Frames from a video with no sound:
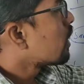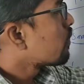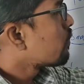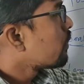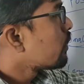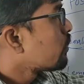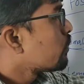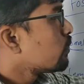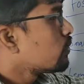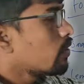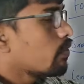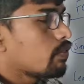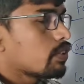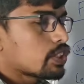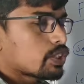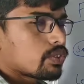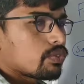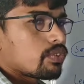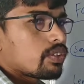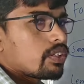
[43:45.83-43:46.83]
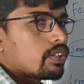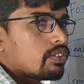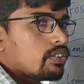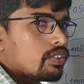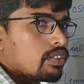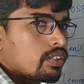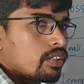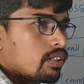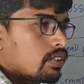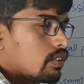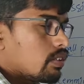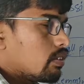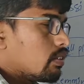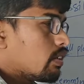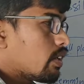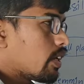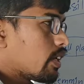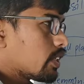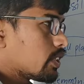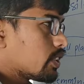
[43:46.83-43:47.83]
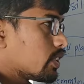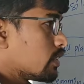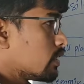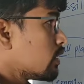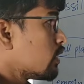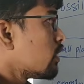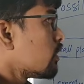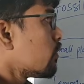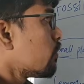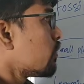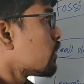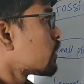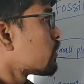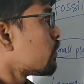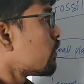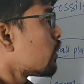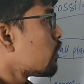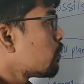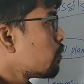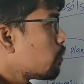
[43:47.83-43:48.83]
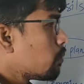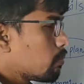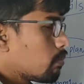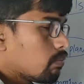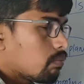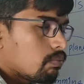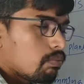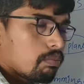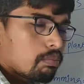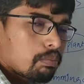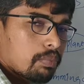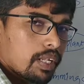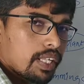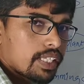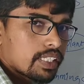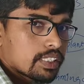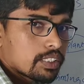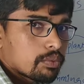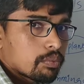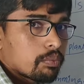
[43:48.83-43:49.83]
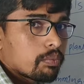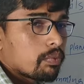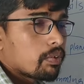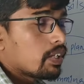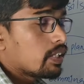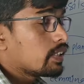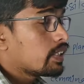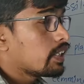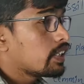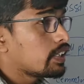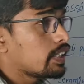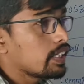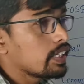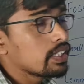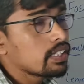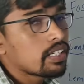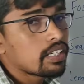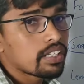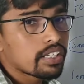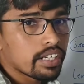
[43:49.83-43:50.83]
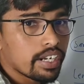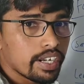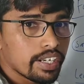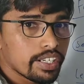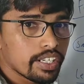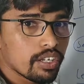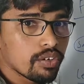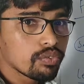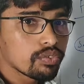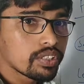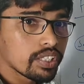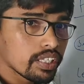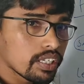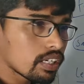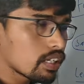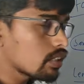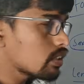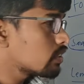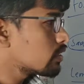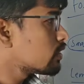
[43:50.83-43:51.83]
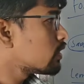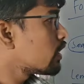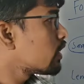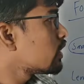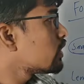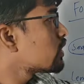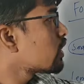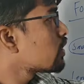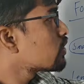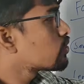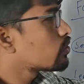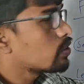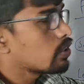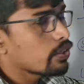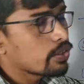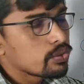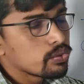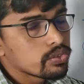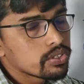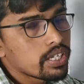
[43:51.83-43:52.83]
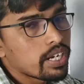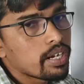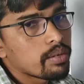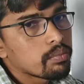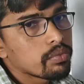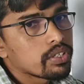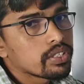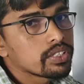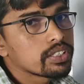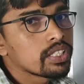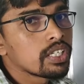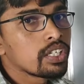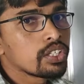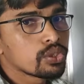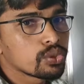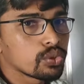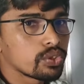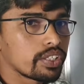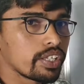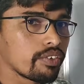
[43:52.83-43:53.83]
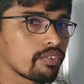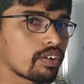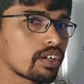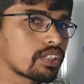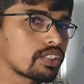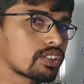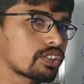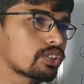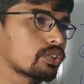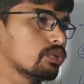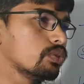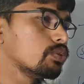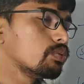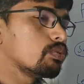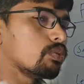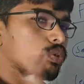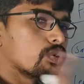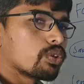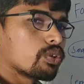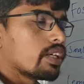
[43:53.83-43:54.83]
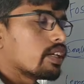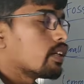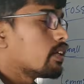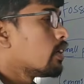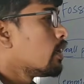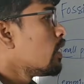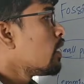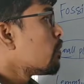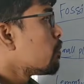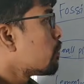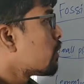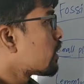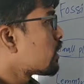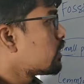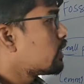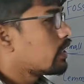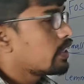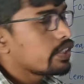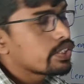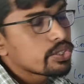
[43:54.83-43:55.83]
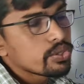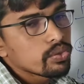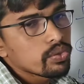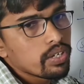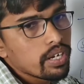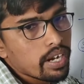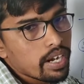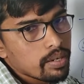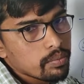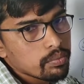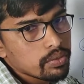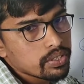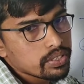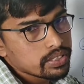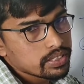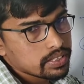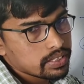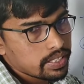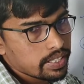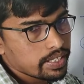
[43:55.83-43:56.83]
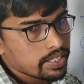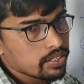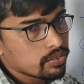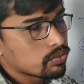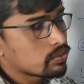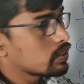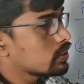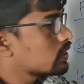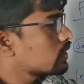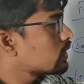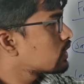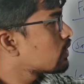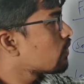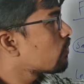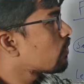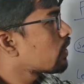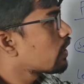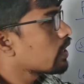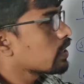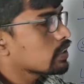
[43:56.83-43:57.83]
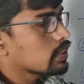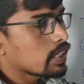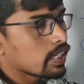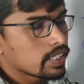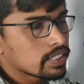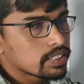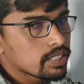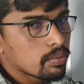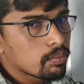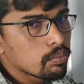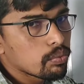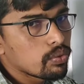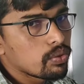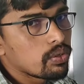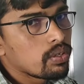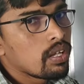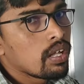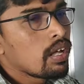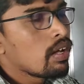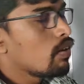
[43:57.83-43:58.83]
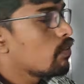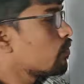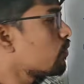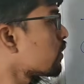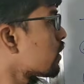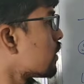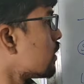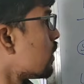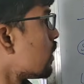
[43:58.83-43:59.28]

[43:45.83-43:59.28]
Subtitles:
Norway to the westward direction, westward plains. They think that right now there is also the huge landmass, so they want to go there, but there is no landmass right now. This is the one example for